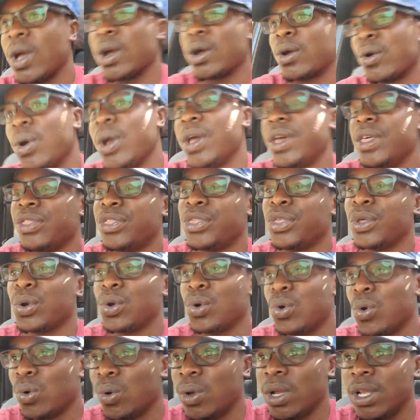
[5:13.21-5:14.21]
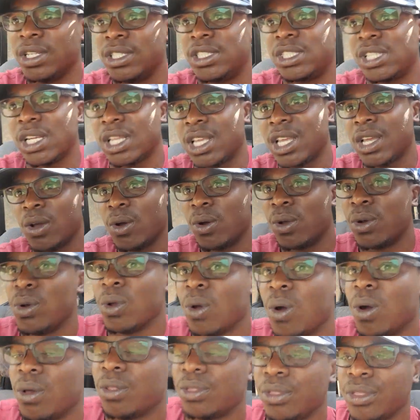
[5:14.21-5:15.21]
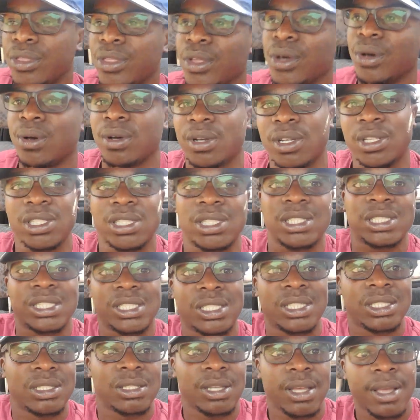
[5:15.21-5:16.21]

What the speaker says: going through and checking on those